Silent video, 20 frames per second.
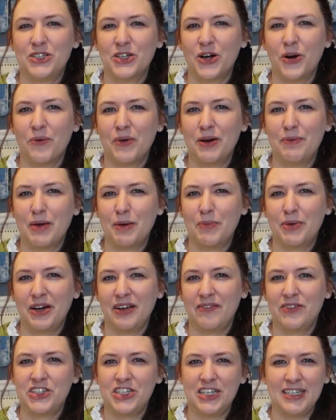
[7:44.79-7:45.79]
don't remember
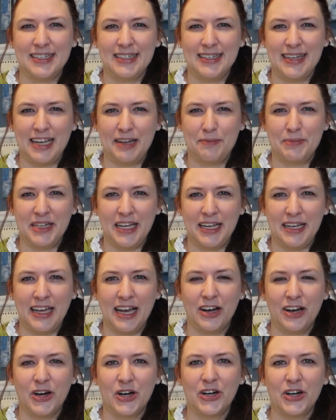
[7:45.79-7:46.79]
if she's named it
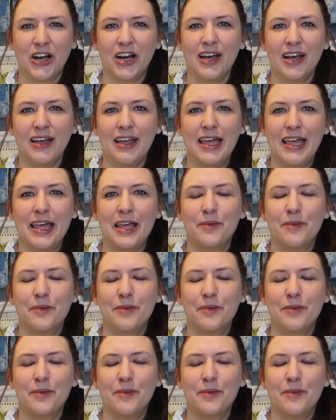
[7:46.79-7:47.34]
yet or not,